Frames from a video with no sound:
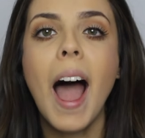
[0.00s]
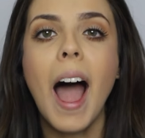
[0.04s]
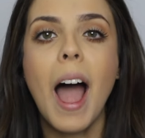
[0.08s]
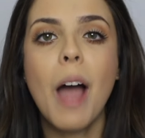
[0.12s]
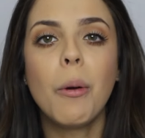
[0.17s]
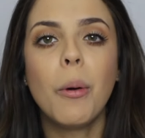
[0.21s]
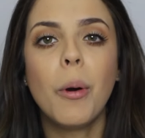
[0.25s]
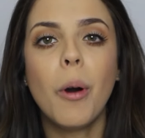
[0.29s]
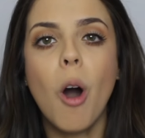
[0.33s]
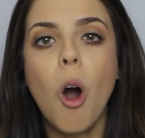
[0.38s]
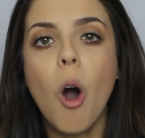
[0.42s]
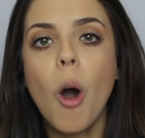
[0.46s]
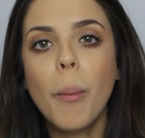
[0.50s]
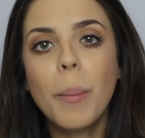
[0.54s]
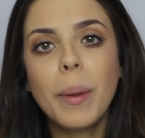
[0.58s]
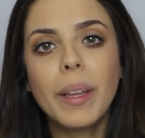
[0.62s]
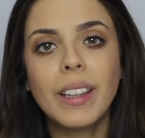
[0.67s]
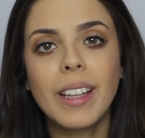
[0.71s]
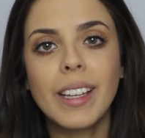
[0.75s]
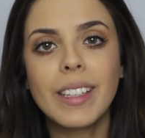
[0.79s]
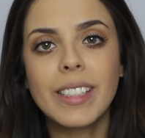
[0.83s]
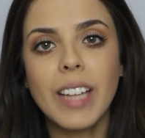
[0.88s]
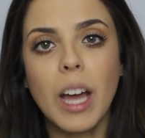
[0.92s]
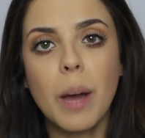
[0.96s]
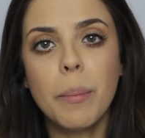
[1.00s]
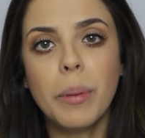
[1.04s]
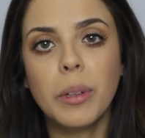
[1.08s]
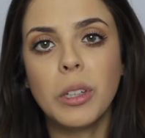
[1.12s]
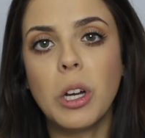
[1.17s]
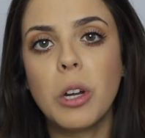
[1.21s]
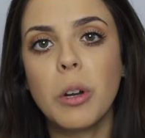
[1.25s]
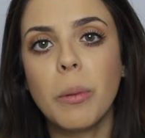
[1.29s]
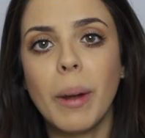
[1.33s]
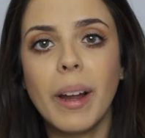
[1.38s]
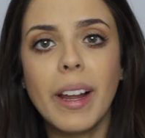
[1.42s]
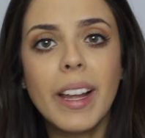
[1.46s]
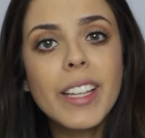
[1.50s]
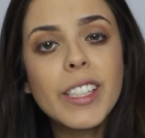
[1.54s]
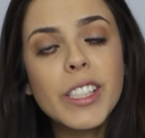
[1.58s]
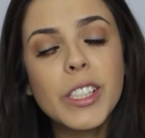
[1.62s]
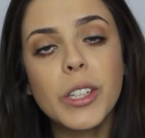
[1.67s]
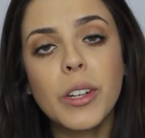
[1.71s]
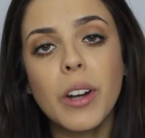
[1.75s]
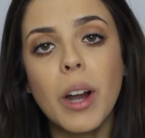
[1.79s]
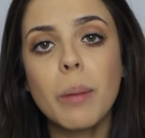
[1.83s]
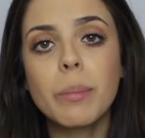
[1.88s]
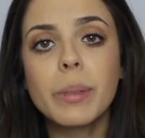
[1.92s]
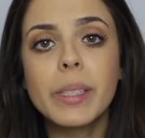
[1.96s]
I will all be linked down below to my
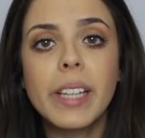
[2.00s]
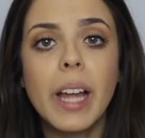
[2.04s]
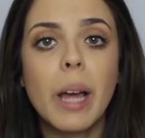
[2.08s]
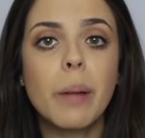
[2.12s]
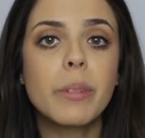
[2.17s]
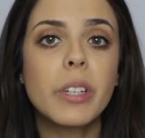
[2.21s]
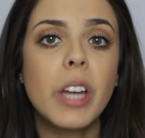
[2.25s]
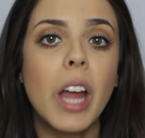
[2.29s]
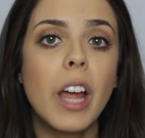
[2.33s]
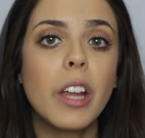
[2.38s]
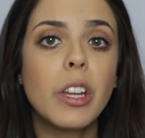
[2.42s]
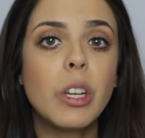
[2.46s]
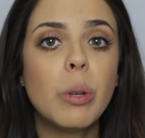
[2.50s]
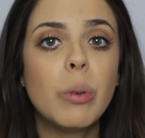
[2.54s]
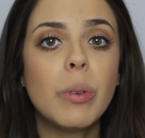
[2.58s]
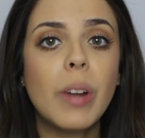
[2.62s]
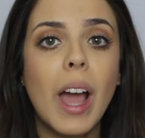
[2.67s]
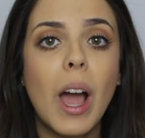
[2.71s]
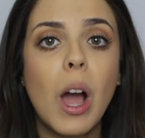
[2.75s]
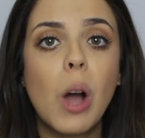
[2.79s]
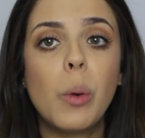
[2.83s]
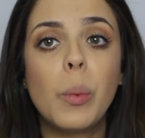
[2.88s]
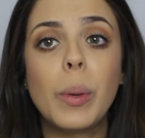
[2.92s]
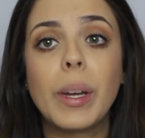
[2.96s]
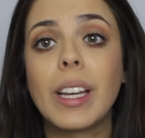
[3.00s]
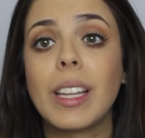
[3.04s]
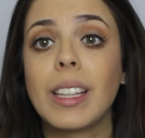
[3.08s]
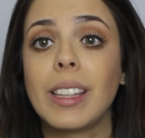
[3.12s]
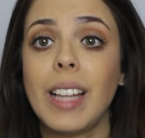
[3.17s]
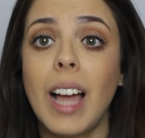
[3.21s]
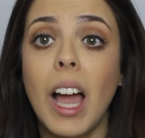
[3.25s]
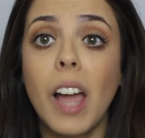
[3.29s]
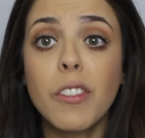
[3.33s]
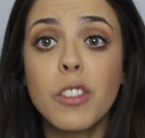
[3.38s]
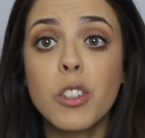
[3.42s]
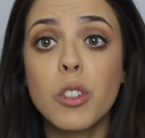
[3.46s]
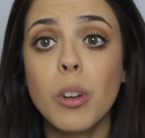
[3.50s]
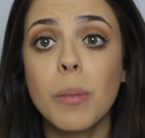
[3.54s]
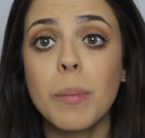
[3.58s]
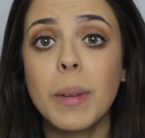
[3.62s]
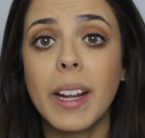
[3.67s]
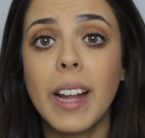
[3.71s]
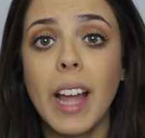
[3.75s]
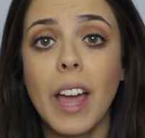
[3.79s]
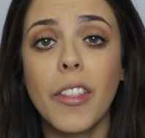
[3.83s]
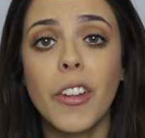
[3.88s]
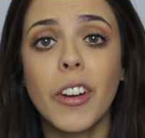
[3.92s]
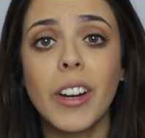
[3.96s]
Instagram, Snapchat, YouNow. We can live stream
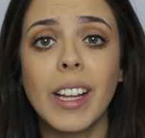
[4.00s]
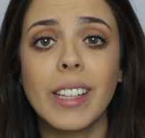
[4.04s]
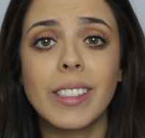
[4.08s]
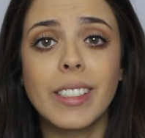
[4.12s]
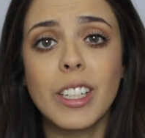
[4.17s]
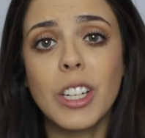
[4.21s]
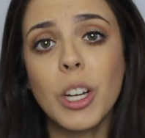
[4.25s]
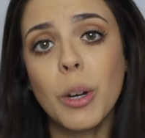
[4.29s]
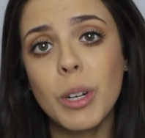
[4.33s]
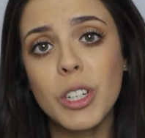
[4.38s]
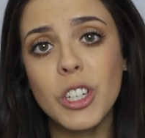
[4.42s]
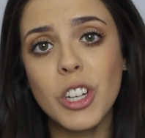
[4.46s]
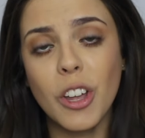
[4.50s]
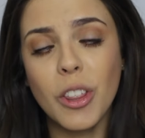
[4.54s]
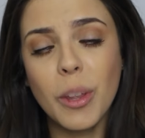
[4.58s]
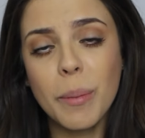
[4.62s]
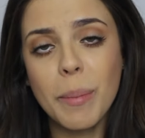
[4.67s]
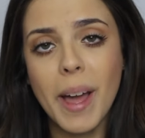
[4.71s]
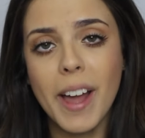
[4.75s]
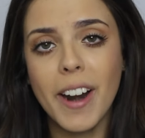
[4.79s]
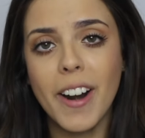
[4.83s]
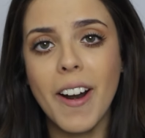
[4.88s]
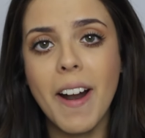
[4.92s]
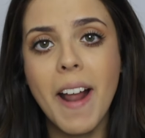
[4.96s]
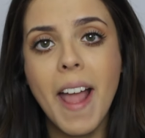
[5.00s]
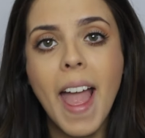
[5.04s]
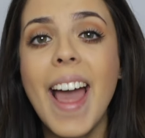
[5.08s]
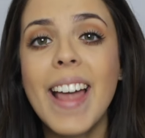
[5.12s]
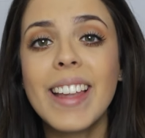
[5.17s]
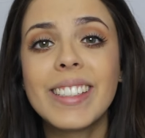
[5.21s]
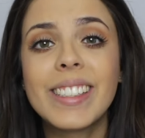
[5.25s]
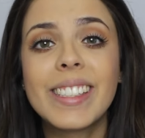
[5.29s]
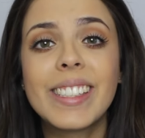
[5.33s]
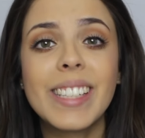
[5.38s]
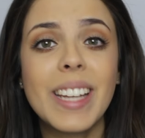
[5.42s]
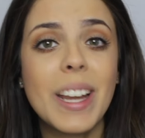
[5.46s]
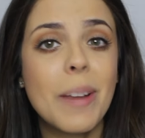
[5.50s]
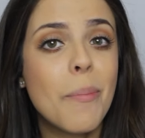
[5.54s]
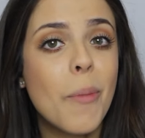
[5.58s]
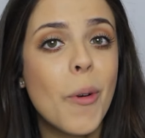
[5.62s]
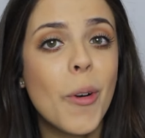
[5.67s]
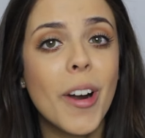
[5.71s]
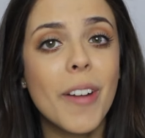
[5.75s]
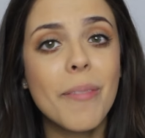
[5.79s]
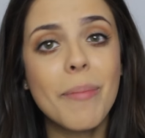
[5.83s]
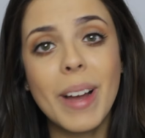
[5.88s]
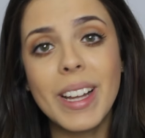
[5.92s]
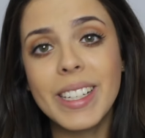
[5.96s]
together, get to know each other better, and see
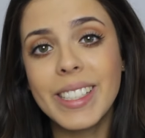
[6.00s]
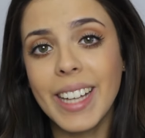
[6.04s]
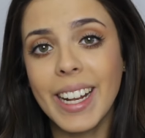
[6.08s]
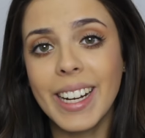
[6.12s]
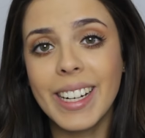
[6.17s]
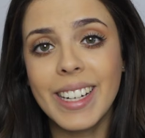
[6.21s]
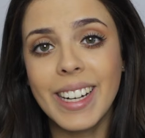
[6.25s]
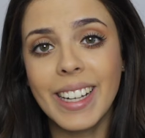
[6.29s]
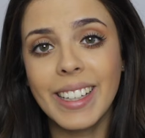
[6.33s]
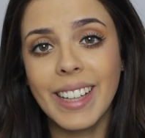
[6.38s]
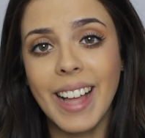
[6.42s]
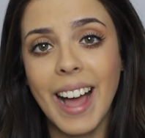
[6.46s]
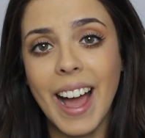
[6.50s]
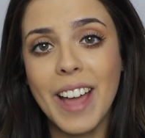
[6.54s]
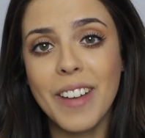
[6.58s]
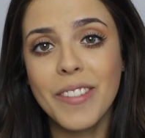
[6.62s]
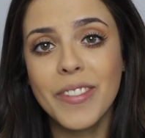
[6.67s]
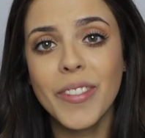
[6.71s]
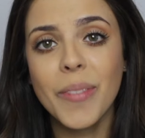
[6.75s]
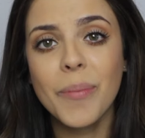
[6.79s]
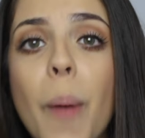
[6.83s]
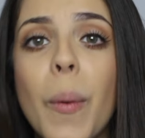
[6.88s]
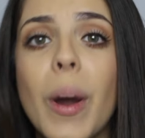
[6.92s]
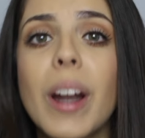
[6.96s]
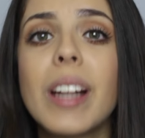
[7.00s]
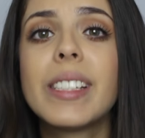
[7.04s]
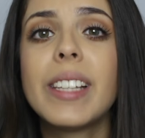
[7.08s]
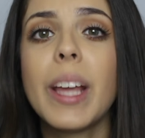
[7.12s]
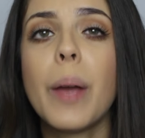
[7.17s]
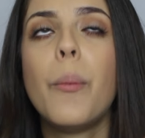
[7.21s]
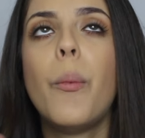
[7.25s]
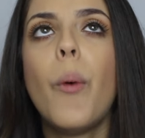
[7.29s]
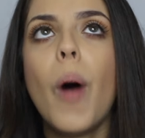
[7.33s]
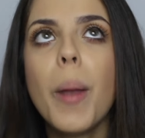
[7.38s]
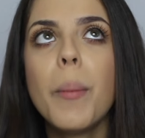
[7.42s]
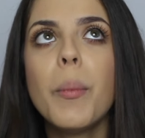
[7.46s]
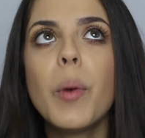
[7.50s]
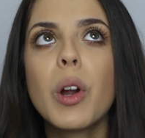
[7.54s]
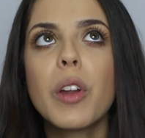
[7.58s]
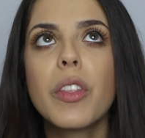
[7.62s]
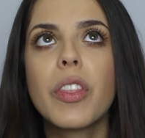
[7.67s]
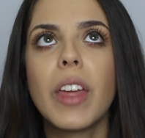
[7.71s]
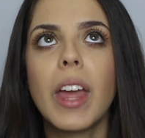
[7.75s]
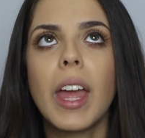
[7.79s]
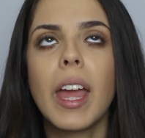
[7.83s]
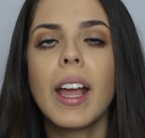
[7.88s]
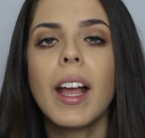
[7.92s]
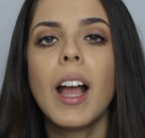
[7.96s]
more of my day-to-day -day life. I wanna say one more
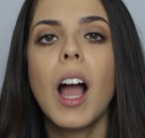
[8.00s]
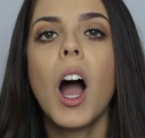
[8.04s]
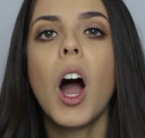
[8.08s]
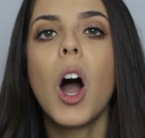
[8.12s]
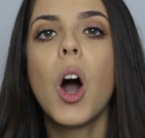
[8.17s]
thing.